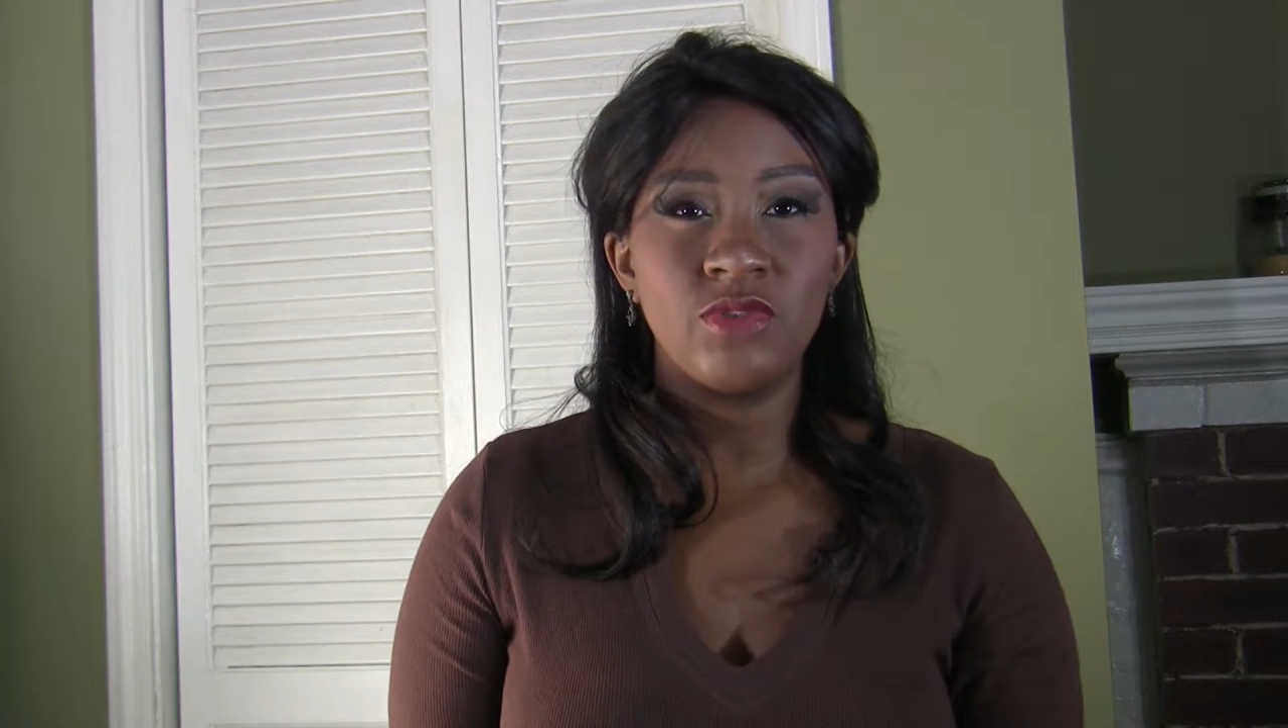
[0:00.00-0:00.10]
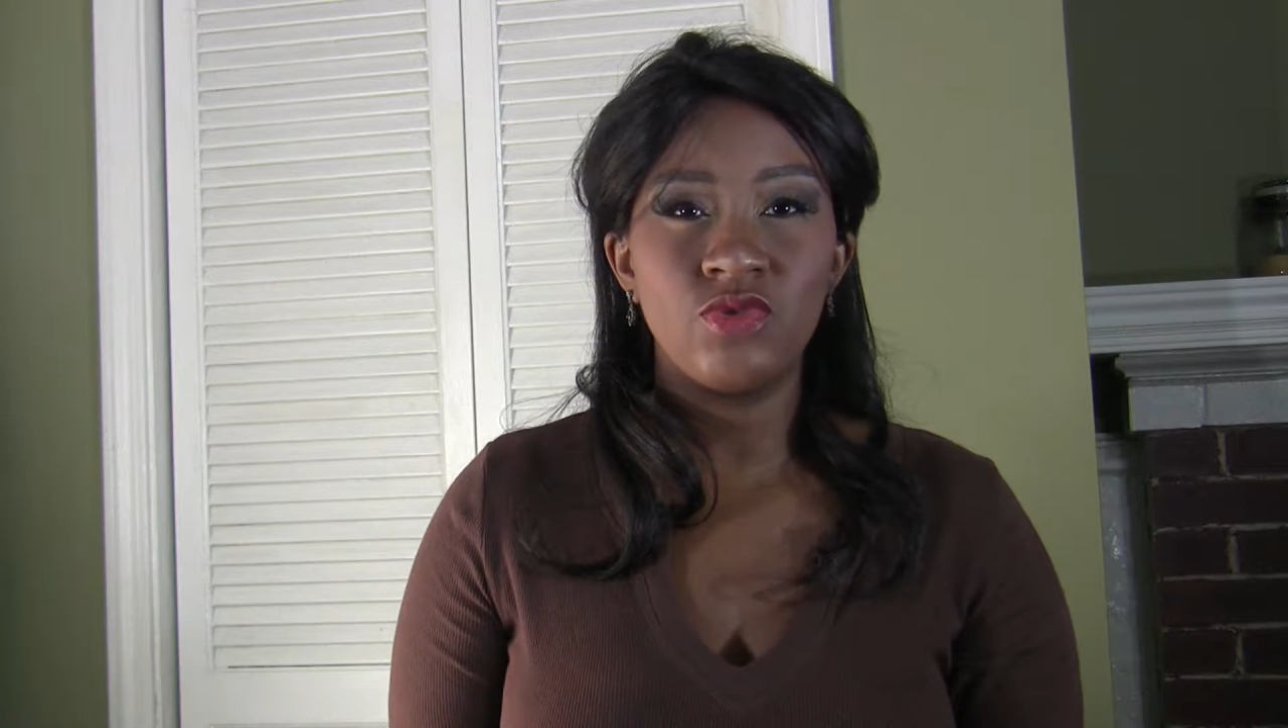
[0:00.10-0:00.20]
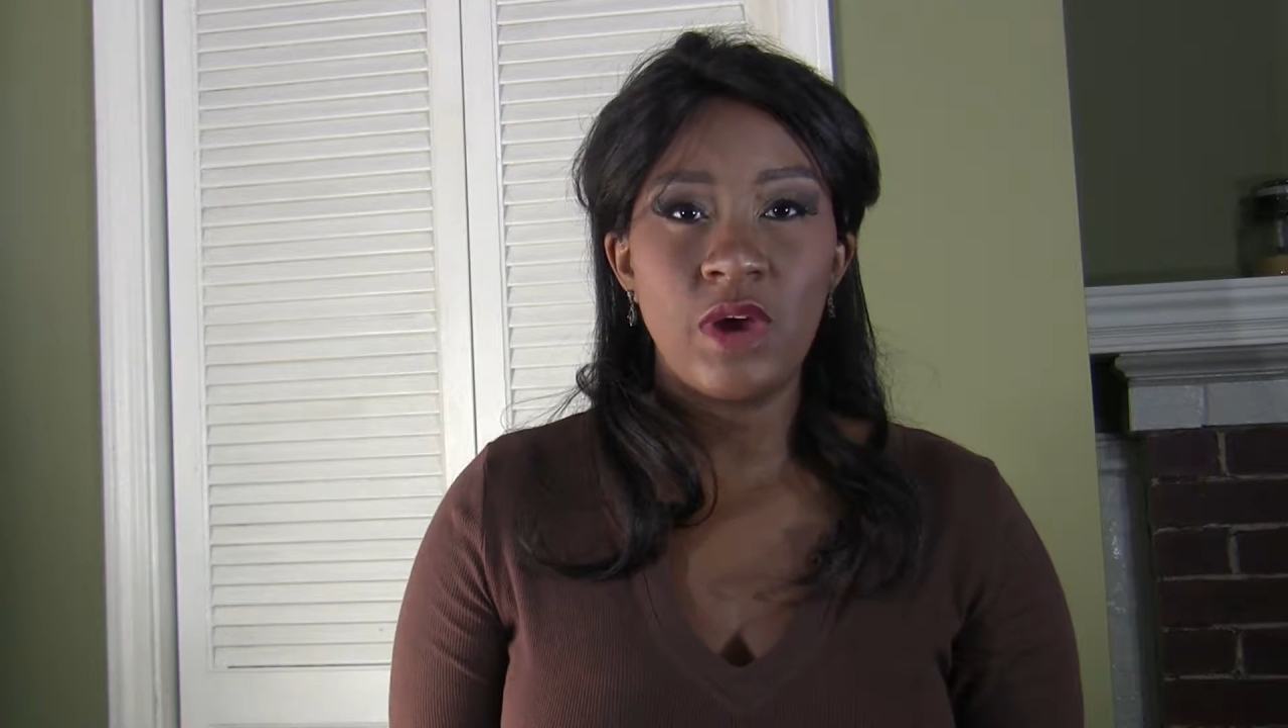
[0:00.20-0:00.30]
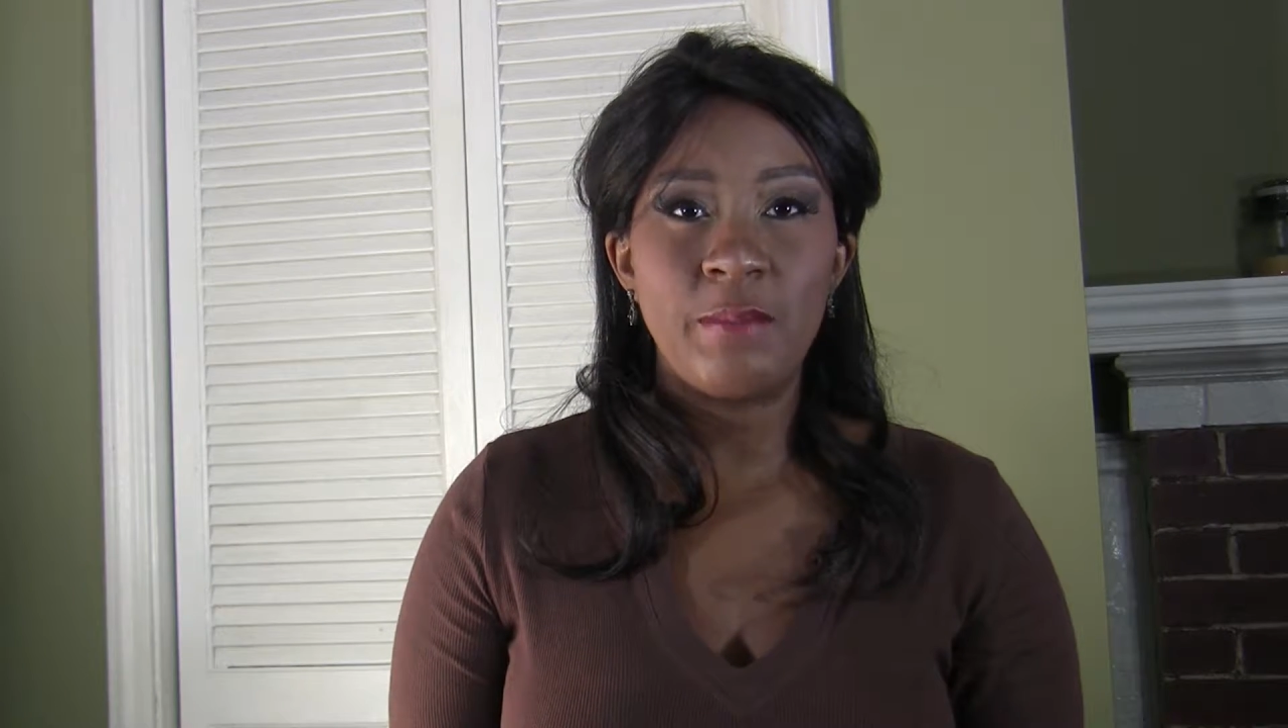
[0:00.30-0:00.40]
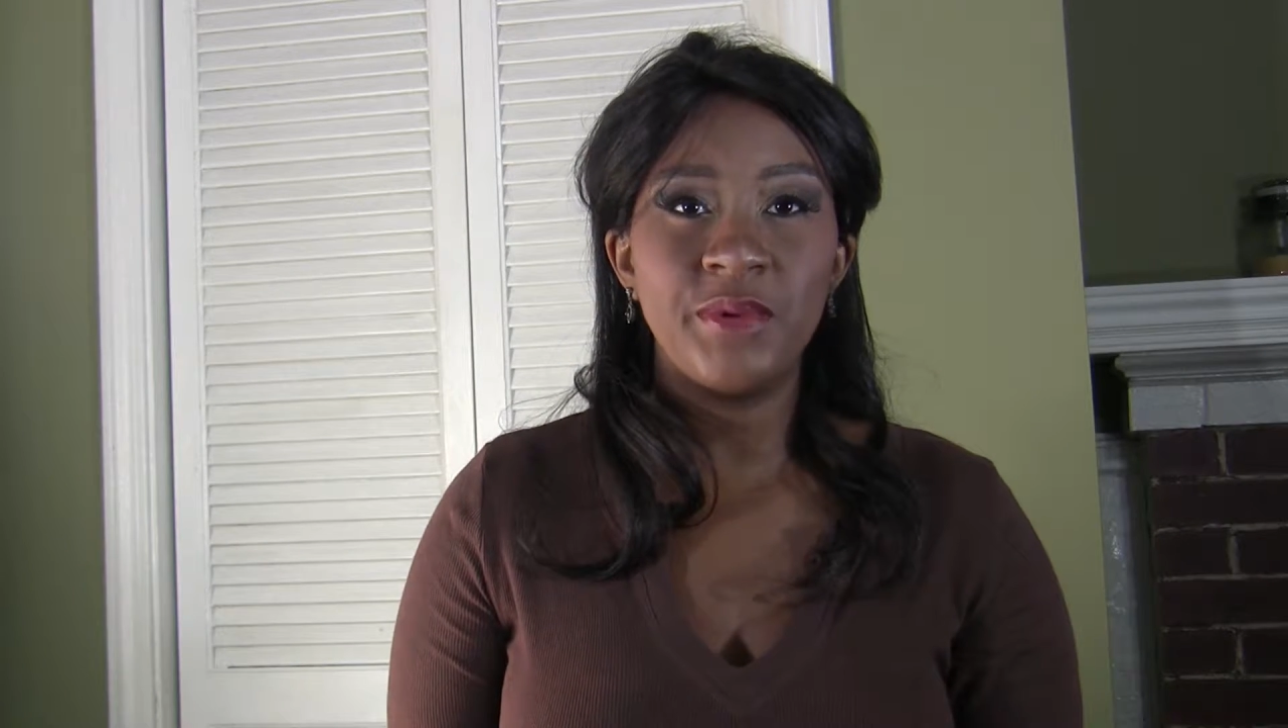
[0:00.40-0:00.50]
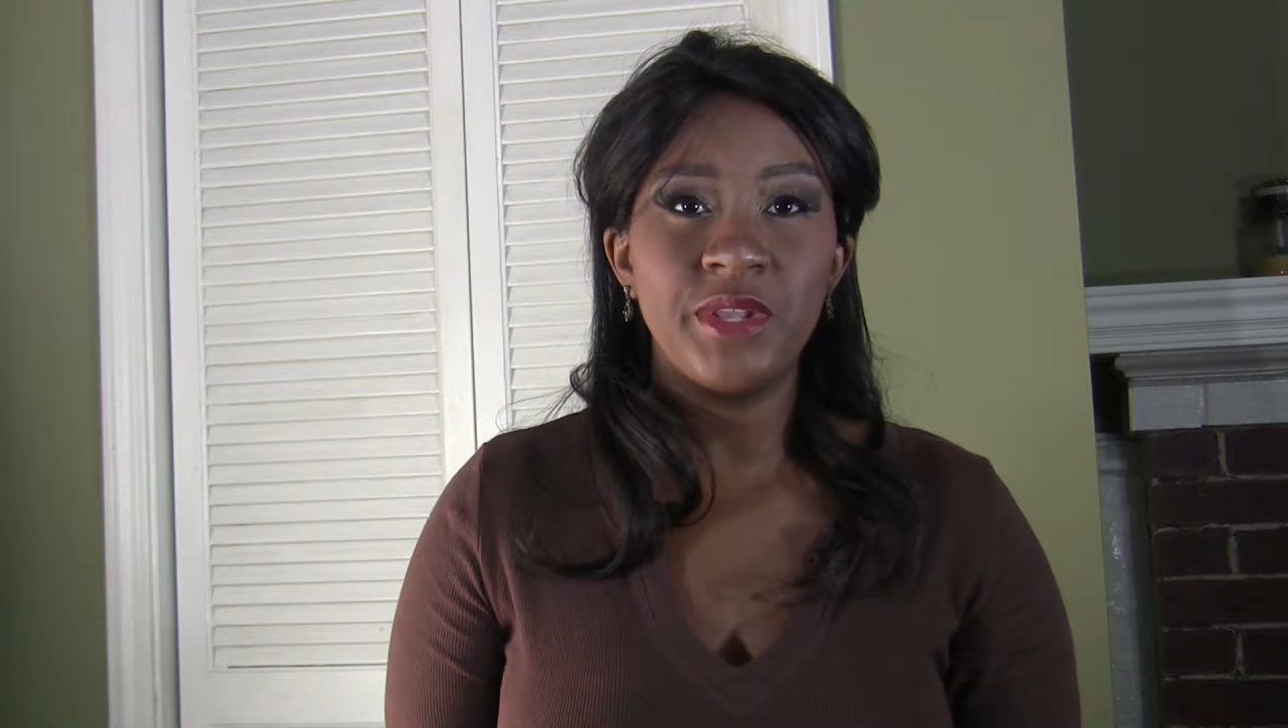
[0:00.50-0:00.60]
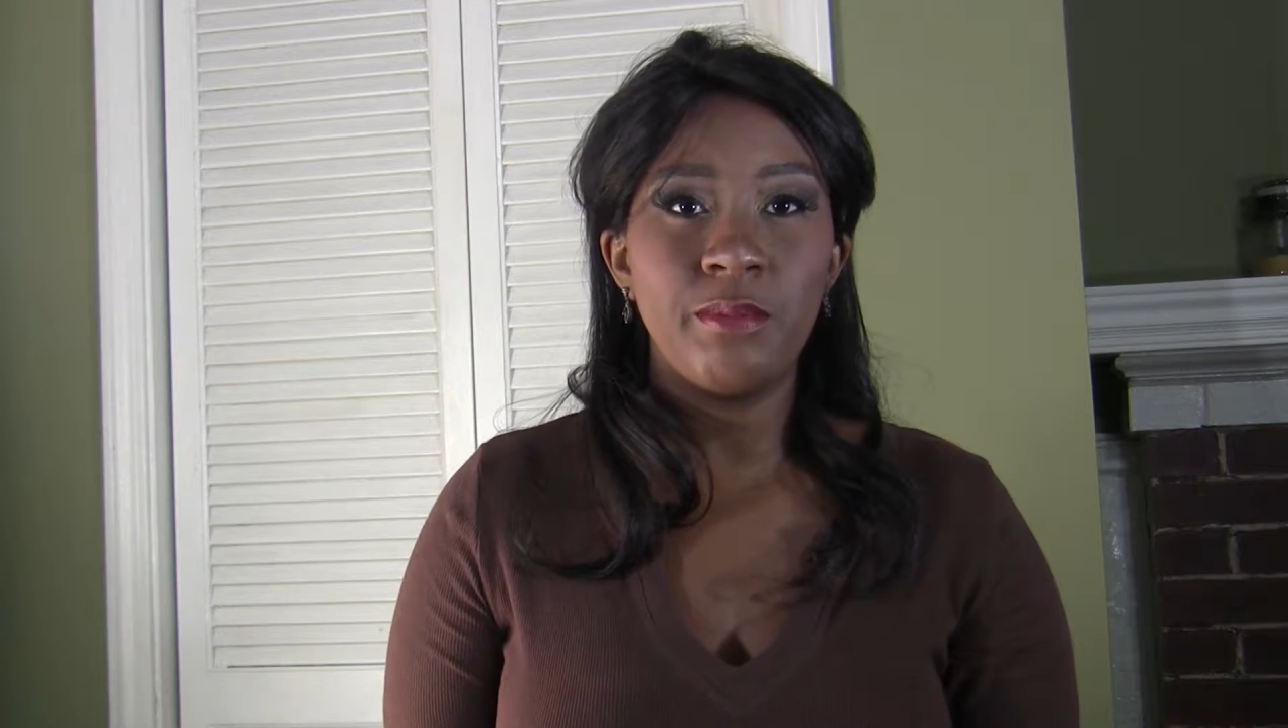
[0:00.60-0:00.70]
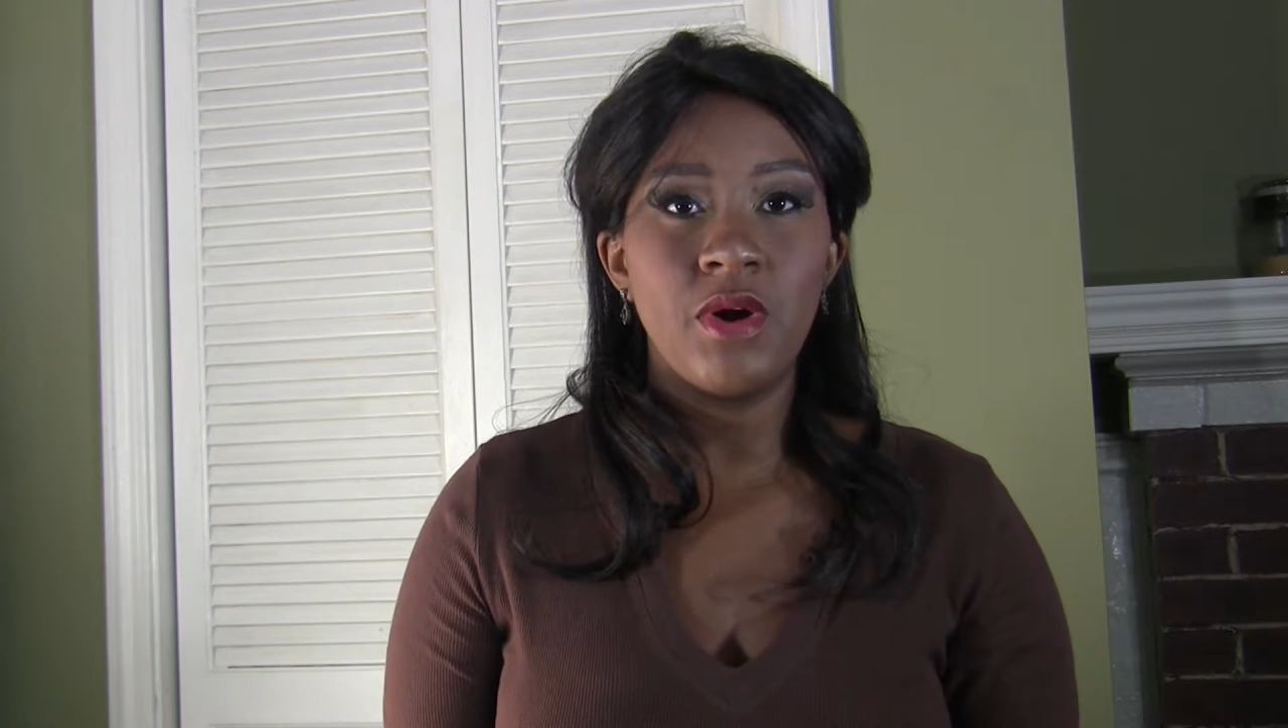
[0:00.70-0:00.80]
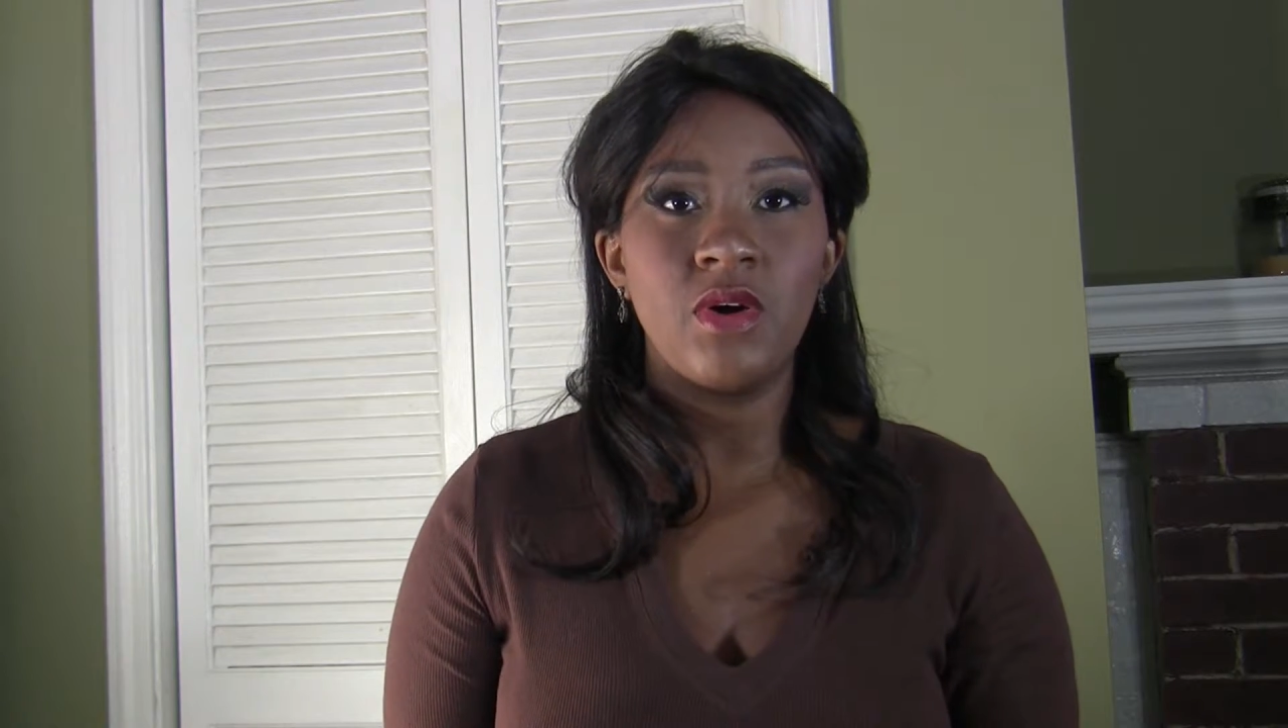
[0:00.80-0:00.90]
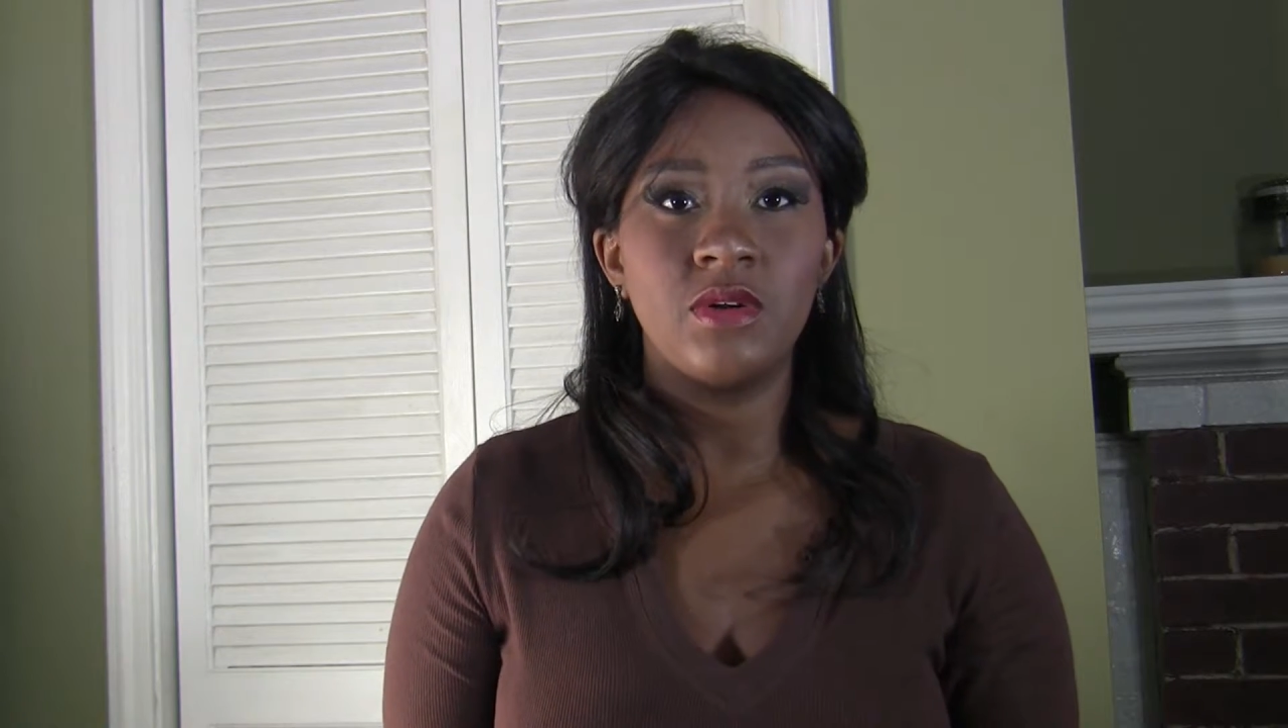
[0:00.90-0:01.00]
dropping the
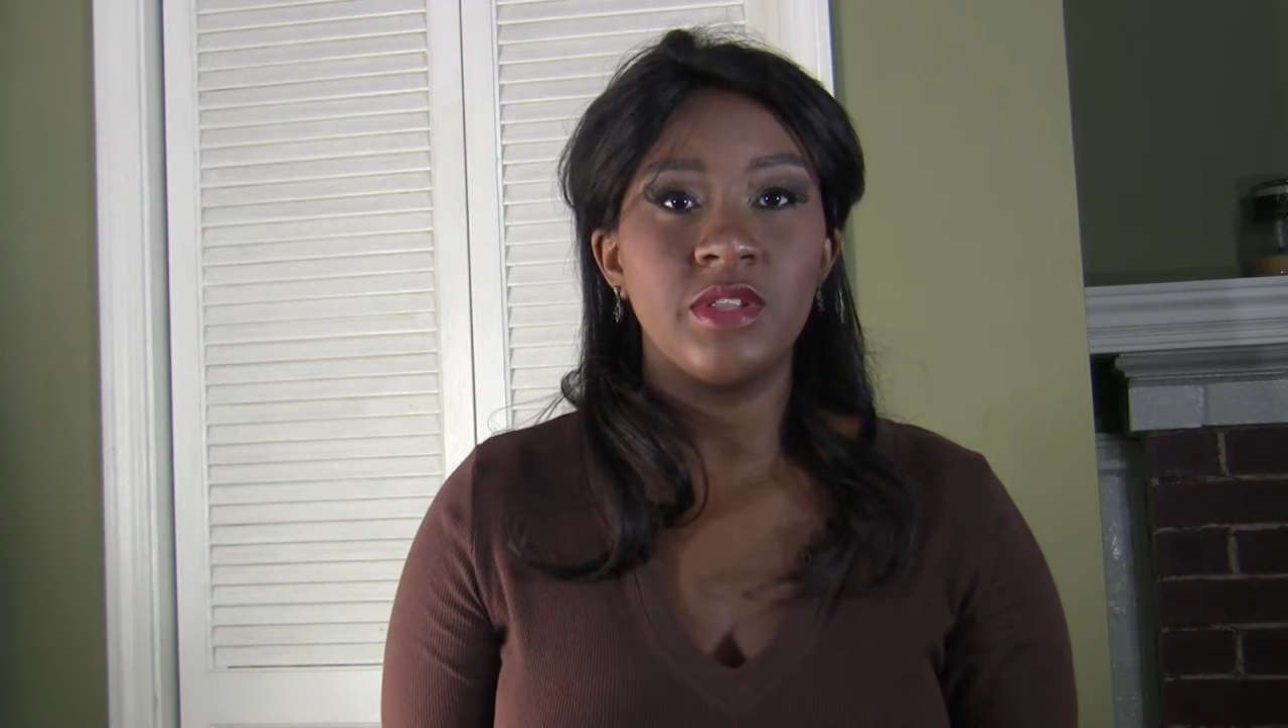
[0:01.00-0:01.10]
ball